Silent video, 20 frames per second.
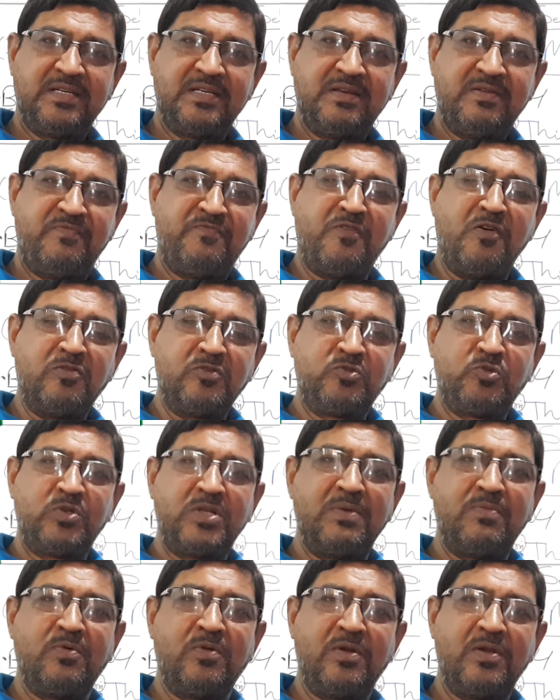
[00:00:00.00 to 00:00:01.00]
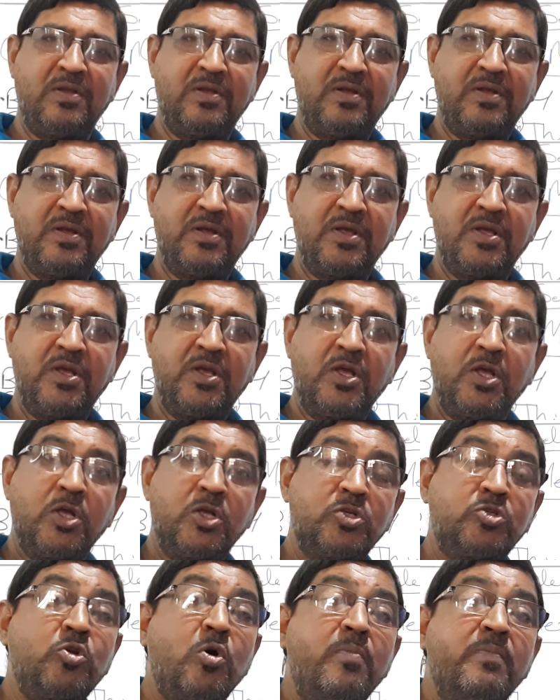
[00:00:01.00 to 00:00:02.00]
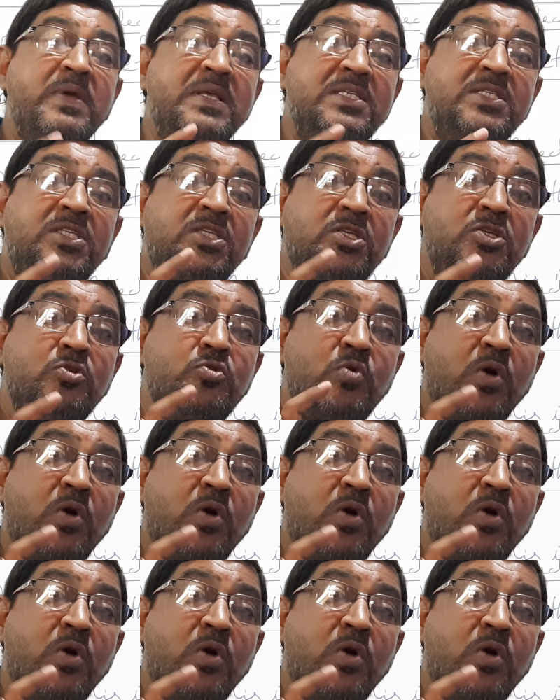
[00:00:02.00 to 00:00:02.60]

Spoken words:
if found suitable. So means you